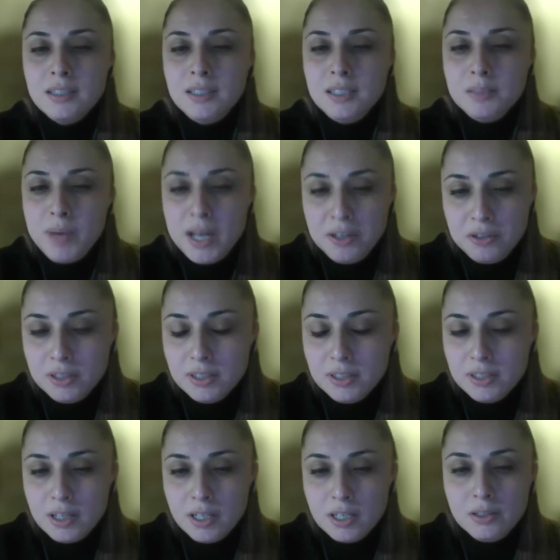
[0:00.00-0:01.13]
these patterns
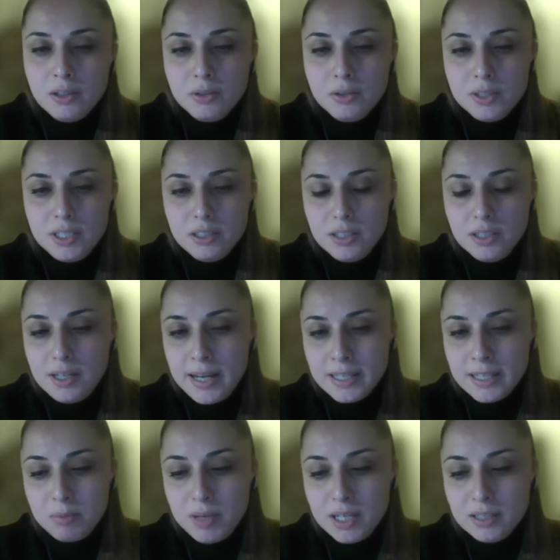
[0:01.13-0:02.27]
are noisier than
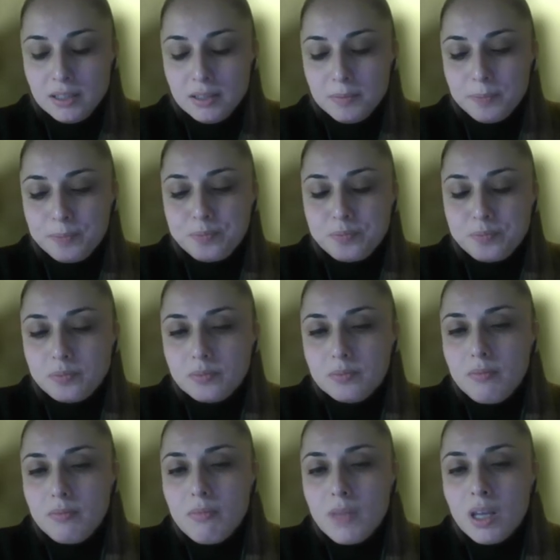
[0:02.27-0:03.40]
expected.
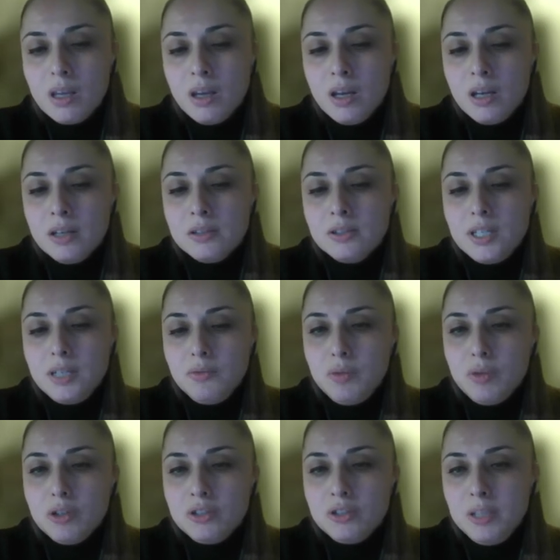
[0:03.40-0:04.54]
So then we
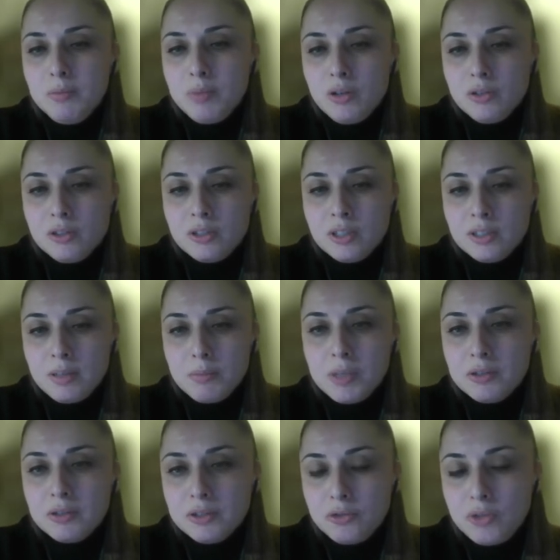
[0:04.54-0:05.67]
want to impose some
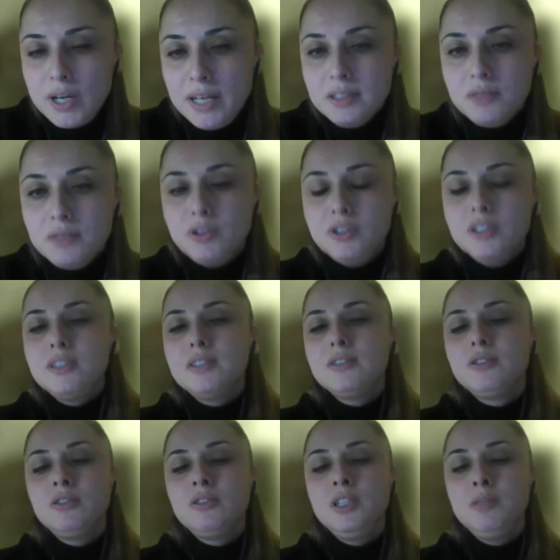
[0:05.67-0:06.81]
constraints, for
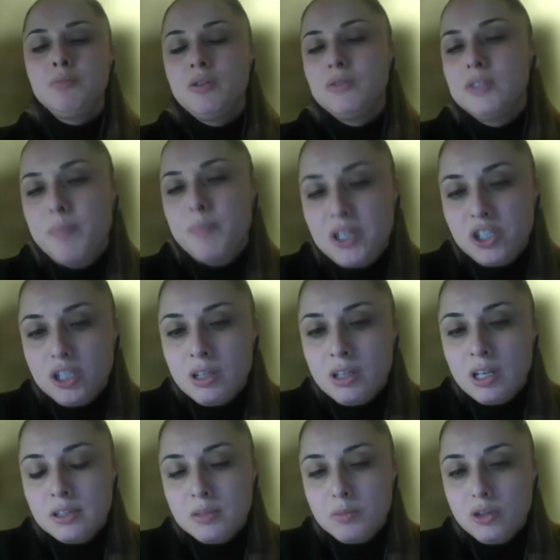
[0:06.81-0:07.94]
instance, to impose
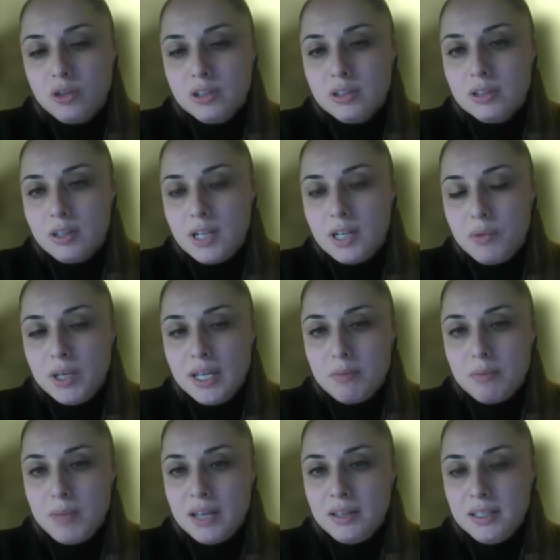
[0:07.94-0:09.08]
spatial smoothness so that we
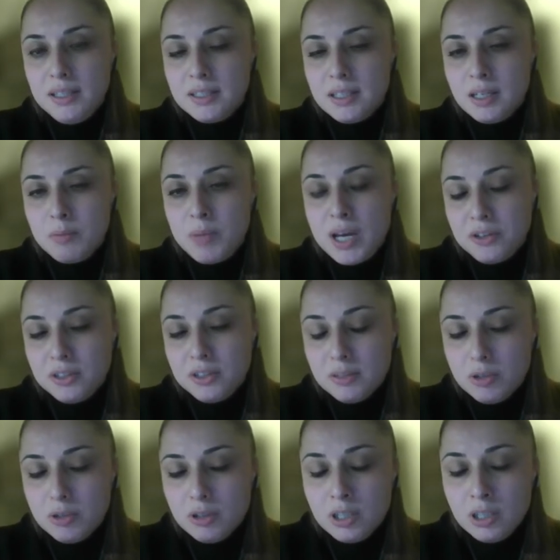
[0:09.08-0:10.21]
can make these
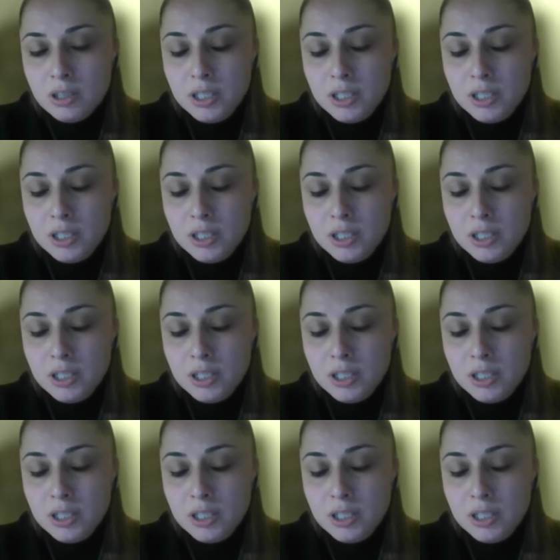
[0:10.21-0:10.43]
patterns more